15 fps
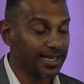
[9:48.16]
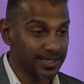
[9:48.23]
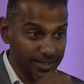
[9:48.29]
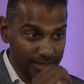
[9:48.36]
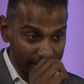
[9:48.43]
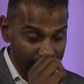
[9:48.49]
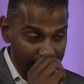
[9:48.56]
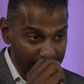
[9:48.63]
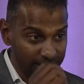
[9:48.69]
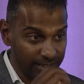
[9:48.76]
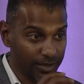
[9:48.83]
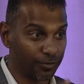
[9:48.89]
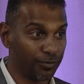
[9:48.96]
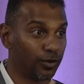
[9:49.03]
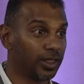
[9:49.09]
into the next thing.
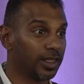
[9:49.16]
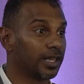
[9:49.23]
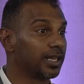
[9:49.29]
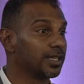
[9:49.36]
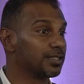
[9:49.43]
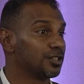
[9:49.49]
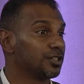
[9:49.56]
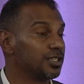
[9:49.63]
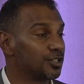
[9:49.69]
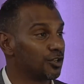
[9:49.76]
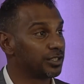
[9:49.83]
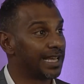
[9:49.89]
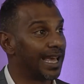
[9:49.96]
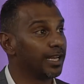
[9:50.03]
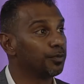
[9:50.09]
The fourth thing is your
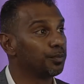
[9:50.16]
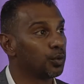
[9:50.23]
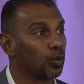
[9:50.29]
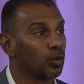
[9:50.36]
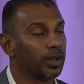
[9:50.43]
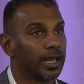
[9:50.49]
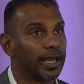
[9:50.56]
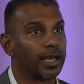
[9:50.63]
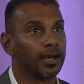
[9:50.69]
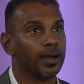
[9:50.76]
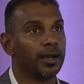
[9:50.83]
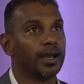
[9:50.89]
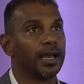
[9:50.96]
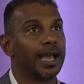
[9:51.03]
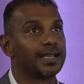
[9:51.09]
talent pool. Like
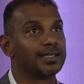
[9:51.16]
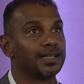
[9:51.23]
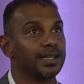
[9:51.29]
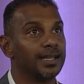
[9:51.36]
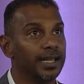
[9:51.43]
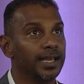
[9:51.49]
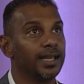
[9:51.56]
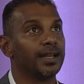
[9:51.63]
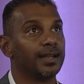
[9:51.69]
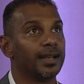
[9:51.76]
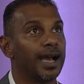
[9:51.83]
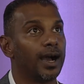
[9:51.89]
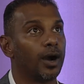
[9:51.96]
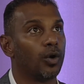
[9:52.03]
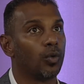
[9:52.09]
as a leader
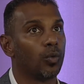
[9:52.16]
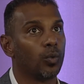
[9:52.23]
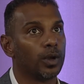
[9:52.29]
now,